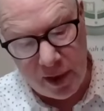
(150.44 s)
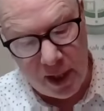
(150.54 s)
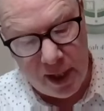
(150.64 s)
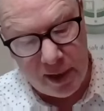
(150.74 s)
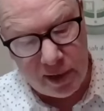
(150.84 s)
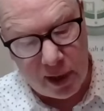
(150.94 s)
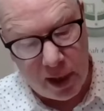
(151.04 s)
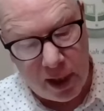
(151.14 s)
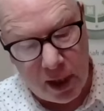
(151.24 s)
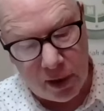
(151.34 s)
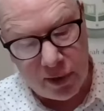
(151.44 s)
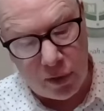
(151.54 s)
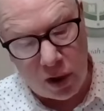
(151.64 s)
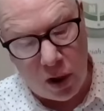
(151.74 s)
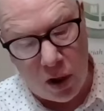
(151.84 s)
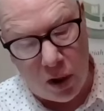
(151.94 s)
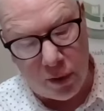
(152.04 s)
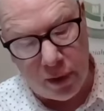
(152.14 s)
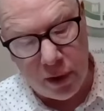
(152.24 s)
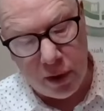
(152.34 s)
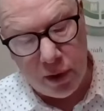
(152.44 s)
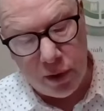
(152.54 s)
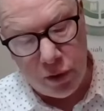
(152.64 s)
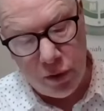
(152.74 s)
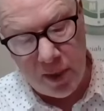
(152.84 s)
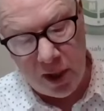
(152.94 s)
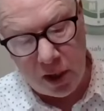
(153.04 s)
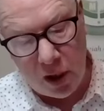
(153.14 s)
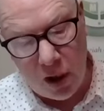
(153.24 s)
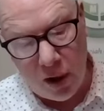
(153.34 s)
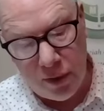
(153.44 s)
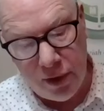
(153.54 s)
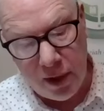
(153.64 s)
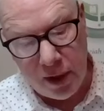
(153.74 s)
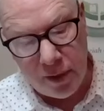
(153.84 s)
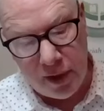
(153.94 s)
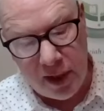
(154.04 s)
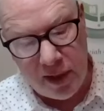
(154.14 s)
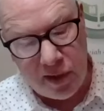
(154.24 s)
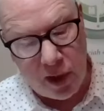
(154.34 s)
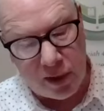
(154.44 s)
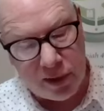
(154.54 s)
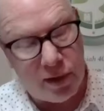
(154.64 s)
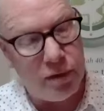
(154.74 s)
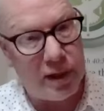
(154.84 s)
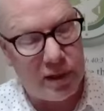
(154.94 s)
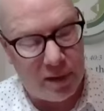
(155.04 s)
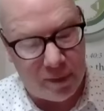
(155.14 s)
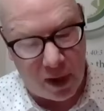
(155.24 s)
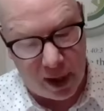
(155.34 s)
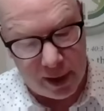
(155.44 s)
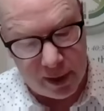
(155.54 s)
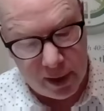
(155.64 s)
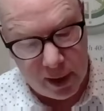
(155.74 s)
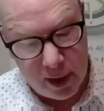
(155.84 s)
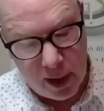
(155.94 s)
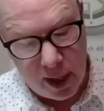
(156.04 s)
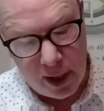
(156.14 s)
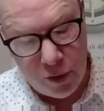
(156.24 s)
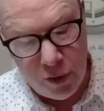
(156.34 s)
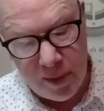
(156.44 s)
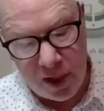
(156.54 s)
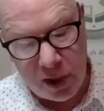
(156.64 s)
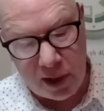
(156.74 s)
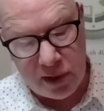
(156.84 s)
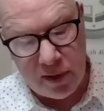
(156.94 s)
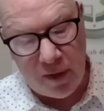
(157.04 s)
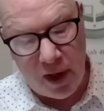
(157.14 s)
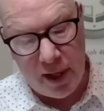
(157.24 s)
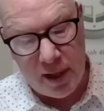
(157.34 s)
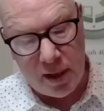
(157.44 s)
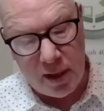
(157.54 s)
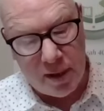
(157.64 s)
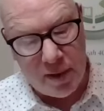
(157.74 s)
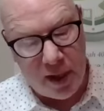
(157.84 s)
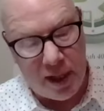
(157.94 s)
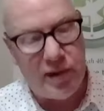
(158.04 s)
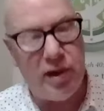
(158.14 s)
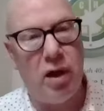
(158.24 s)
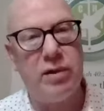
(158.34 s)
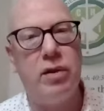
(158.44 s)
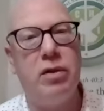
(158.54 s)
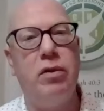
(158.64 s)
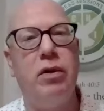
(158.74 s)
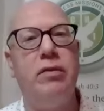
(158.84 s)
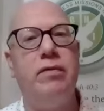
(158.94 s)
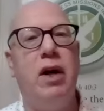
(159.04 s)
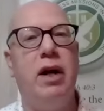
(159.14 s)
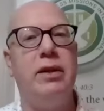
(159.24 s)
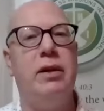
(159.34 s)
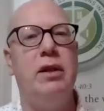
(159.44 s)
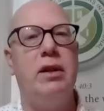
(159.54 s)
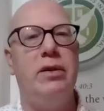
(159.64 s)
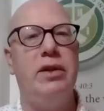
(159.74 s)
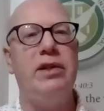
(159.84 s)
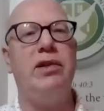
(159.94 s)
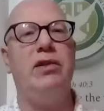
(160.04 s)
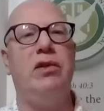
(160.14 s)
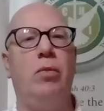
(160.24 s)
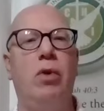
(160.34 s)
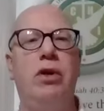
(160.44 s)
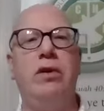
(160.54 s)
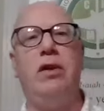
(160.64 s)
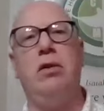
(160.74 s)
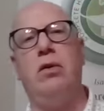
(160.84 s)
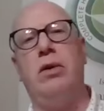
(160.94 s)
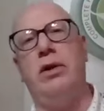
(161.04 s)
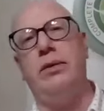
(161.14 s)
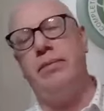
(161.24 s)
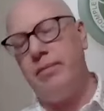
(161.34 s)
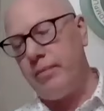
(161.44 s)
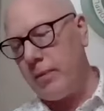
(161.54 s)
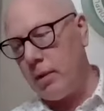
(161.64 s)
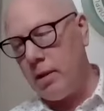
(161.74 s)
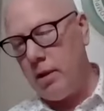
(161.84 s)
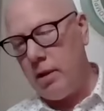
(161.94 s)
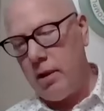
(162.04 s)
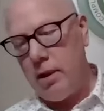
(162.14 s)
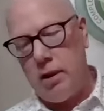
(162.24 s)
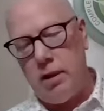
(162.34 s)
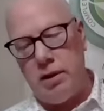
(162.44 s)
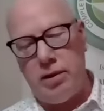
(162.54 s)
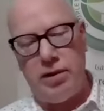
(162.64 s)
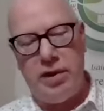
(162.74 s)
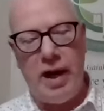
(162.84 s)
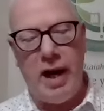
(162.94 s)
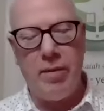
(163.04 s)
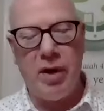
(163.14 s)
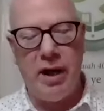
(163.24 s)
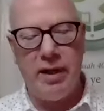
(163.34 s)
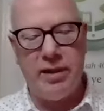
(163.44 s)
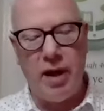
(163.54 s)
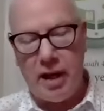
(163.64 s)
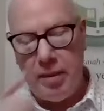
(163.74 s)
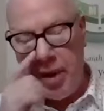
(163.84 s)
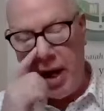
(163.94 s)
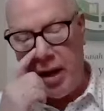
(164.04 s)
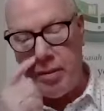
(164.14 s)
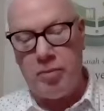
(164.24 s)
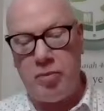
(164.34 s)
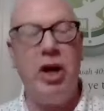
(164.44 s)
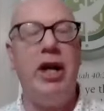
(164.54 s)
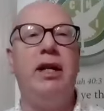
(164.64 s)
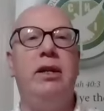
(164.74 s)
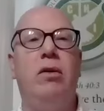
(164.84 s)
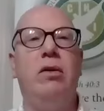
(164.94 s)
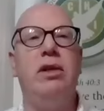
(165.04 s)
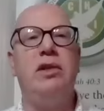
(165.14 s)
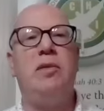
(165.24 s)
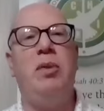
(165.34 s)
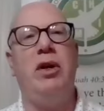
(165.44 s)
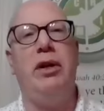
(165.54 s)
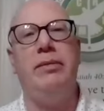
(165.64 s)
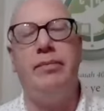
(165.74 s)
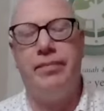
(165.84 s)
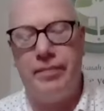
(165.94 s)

these he also called. Whom he called, these he also justified. And whom he justified, these he also glorified. This is the word of the Lord. So today we're going to talk about praying in the Holy Spirit.